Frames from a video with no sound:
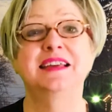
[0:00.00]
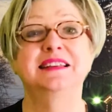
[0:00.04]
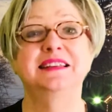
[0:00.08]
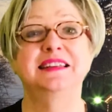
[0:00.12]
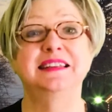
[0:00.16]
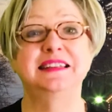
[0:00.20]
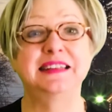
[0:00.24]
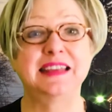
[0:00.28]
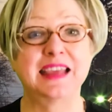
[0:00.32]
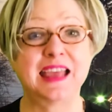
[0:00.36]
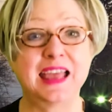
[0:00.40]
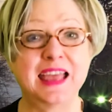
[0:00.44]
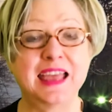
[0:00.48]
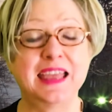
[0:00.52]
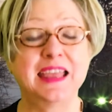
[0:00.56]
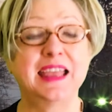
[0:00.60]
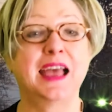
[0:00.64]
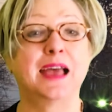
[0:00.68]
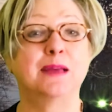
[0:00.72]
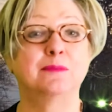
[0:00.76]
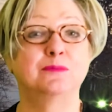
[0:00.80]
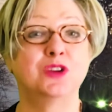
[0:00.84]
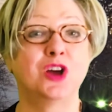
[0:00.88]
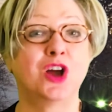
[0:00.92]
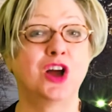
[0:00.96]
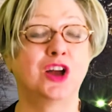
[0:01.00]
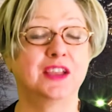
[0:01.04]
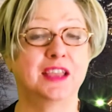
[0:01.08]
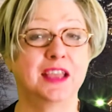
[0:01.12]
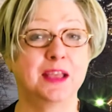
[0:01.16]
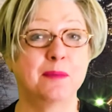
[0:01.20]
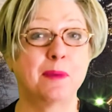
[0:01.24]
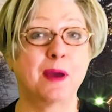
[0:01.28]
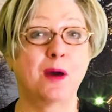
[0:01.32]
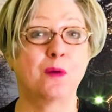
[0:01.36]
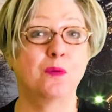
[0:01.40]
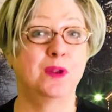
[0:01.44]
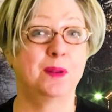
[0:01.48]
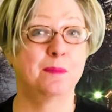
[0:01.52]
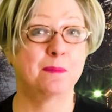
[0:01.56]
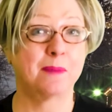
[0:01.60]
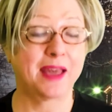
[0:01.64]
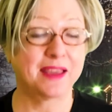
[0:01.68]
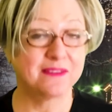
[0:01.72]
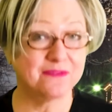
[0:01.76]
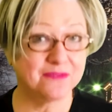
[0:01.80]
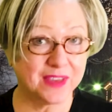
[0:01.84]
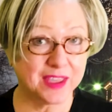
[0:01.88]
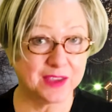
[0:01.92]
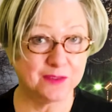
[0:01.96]
Today, I'm talking about one of my
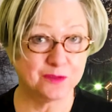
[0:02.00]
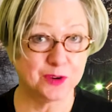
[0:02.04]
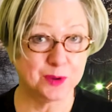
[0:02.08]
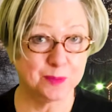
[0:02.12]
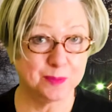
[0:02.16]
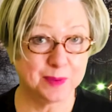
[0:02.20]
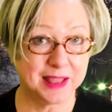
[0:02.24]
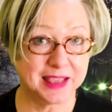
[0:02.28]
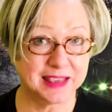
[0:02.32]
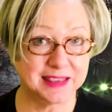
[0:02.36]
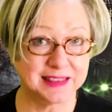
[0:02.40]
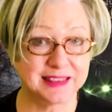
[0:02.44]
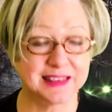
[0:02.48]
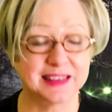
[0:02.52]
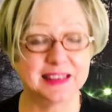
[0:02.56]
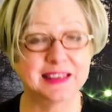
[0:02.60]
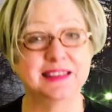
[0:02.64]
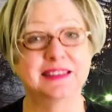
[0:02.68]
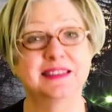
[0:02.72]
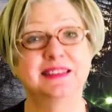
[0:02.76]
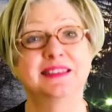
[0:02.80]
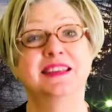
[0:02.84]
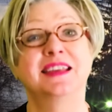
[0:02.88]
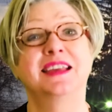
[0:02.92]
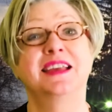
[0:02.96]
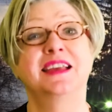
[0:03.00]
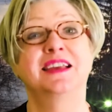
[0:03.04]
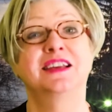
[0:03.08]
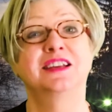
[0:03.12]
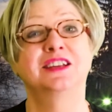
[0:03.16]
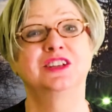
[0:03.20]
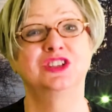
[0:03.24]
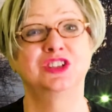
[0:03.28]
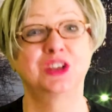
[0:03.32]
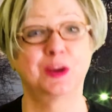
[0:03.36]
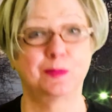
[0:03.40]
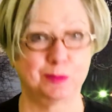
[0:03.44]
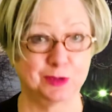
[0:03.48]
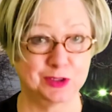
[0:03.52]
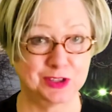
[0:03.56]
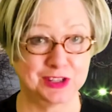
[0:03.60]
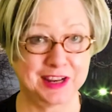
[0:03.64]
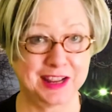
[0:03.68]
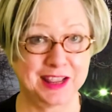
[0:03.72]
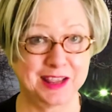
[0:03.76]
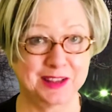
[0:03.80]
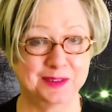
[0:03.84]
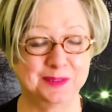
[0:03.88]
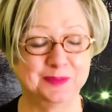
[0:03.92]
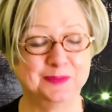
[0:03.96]
favorite places,
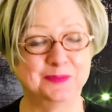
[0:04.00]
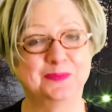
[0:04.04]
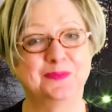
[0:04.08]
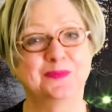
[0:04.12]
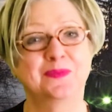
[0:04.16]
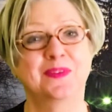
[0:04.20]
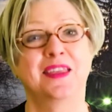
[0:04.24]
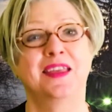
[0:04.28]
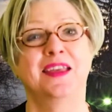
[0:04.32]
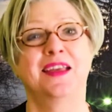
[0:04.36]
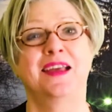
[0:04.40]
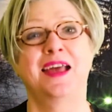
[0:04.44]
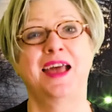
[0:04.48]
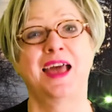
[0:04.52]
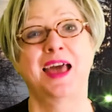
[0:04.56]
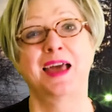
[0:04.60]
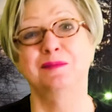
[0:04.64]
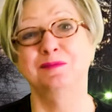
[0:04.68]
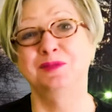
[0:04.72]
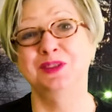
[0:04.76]
Shepherdstown. I'm